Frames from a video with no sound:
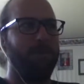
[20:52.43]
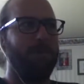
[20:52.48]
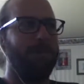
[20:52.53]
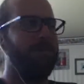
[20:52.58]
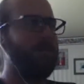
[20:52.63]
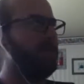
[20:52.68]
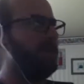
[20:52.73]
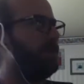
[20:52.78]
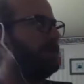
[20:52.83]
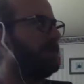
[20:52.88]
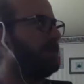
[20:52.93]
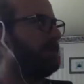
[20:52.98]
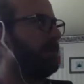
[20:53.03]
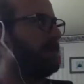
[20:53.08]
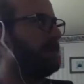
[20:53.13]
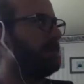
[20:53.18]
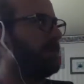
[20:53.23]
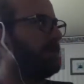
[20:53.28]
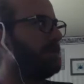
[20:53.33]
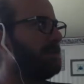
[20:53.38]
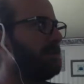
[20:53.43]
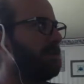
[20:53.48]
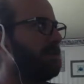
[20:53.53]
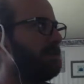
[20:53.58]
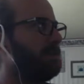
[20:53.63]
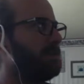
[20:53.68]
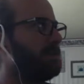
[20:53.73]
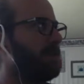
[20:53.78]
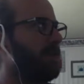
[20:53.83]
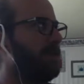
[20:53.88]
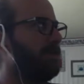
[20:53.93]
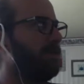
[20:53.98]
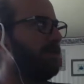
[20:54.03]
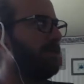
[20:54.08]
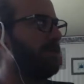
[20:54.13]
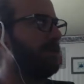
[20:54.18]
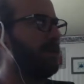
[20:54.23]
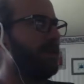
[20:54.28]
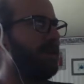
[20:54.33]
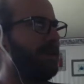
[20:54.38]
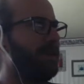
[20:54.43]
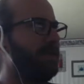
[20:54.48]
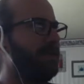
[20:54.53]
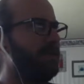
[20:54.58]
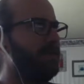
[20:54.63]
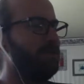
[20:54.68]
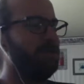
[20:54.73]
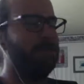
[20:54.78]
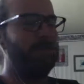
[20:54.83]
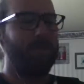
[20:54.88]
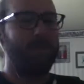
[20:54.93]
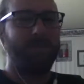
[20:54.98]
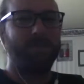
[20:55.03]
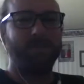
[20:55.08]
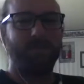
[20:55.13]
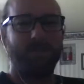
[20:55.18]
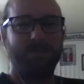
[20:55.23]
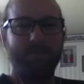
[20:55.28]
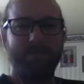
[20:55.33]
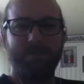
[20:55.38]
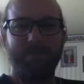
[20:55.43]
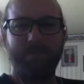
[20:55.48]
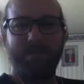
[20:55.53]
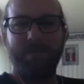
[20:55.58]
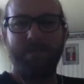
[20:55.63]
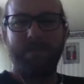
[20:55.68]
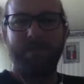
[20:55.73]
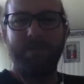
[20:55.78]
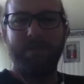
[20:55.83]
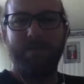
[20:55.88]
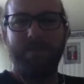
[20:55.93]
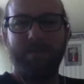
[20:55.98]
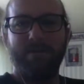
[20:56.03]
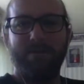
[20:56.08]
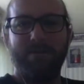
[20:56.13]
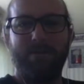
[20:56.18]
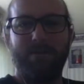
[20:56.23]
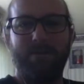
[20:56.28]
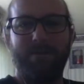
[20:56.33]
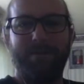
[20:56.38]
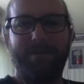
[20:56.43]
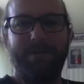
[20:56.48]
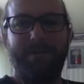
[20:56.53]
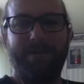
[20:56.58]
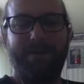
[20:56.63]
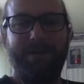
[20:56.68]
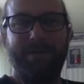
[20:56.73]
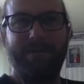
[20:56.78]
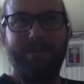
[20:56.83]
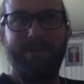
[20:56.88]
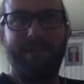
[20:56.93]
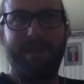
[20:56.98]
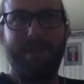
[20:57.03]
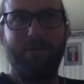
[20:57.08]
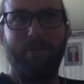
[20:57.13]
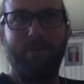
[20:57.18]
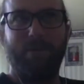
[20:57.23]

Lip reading: I've been using my son's terrible skateboard that I can't even do tricks on. So, I mean, if I had a skateboard,